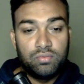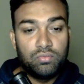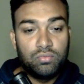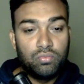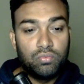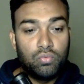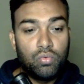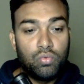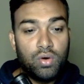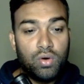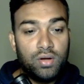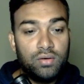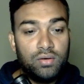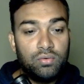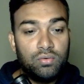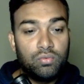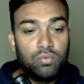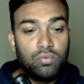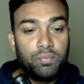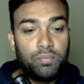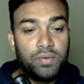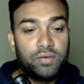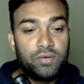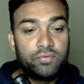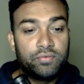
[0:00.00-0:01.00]
one
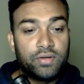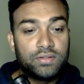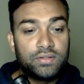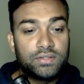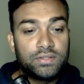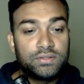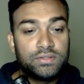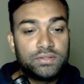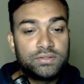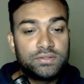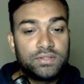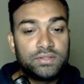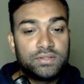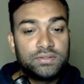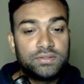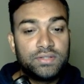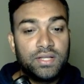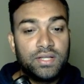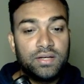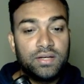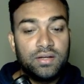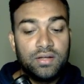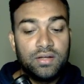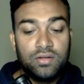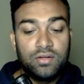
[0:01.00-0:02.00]
open parenthesis is
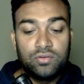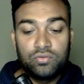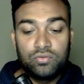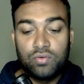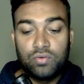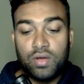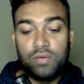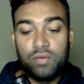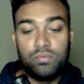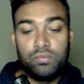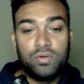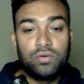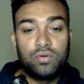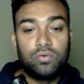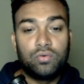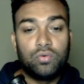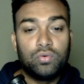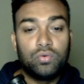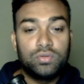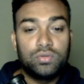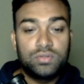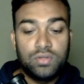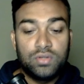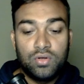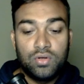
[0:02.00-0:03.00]
there, so I will
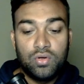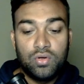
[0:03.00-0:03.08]
close